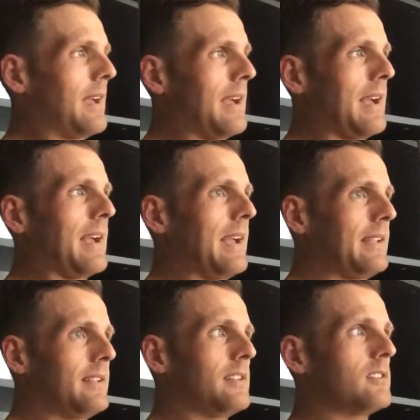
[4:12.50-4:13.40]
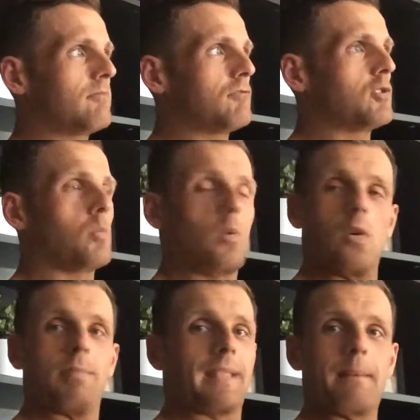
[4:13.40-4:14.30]
And do you know
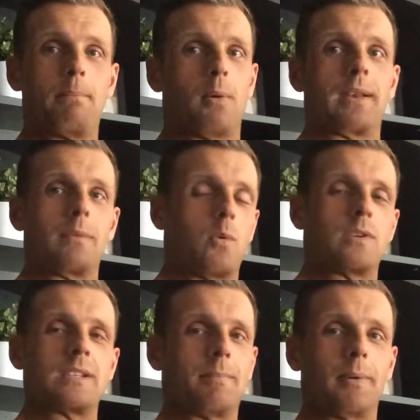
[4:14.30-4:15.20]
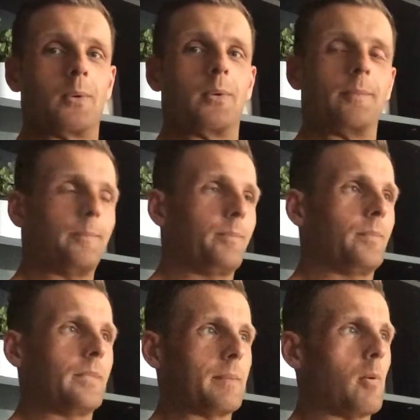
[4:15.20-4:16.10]
what, by that point it wasn't about
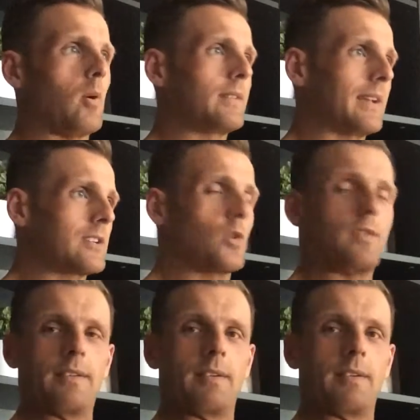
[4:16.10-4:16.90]
the politics of it.